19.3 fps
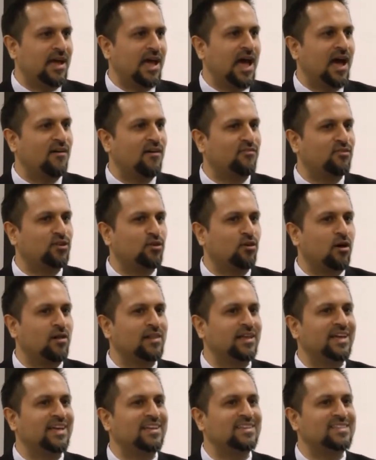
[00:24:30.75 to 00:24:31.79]
After all,
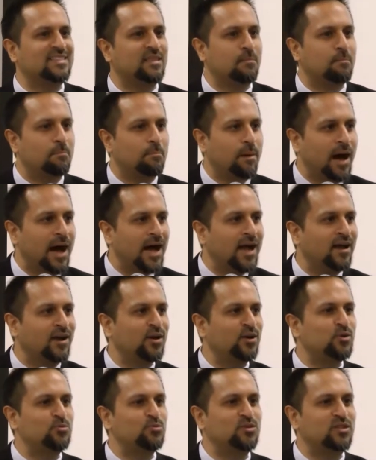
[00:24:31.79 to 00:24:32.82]
it is the buyer
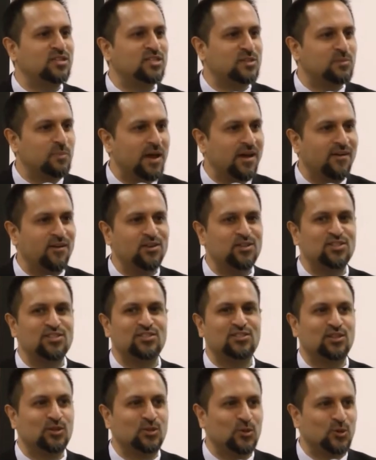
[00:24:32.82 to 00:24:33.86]
who disparages
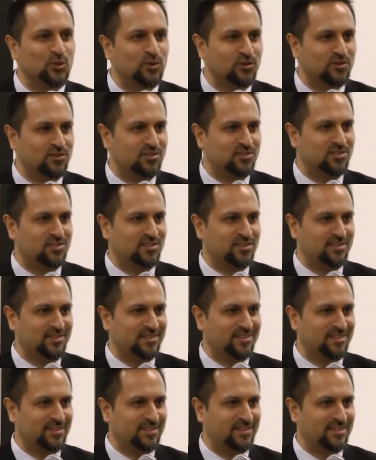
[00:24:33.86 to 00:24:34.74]
the goods.